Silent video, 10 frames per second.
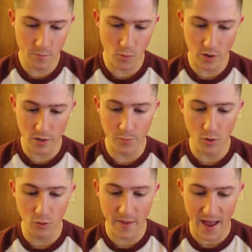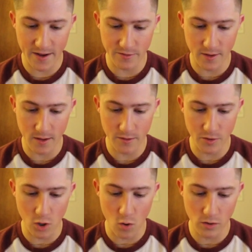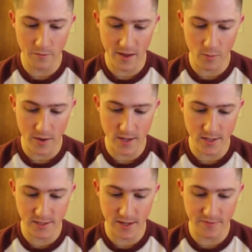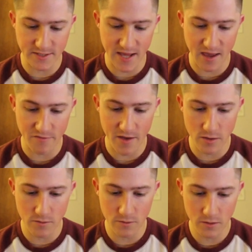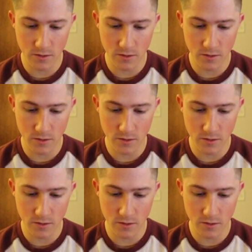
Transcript: But we're going to pull back the Golem. That way he doesn't get the tank value.